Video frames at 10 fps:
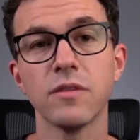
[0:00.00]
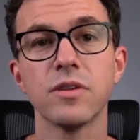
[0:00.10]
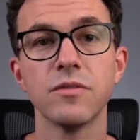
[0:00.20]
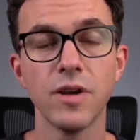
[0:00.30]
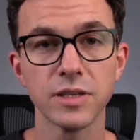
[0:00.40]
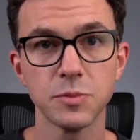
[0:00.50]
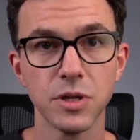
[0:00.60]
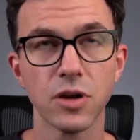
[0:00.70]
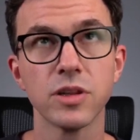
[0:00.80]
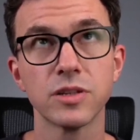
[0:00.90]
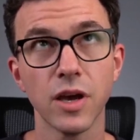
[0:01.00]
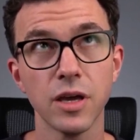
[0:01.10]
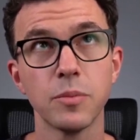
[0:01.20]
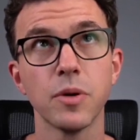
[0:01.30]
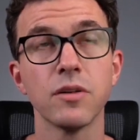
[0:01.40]
of investment or the
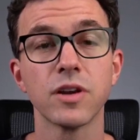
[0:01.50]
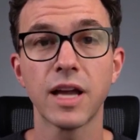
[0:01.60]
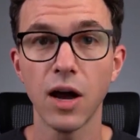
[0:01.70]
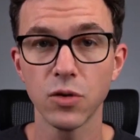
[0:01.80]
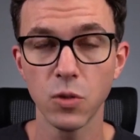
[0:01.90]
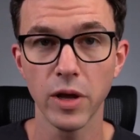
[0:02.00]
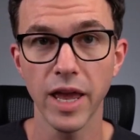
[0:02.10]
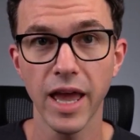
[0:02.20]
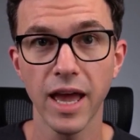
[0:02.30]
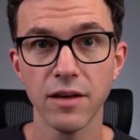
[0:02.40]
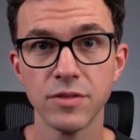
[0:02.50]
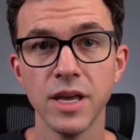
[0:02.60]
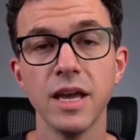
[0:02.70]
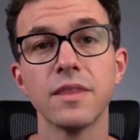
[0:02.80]
type of account you want to have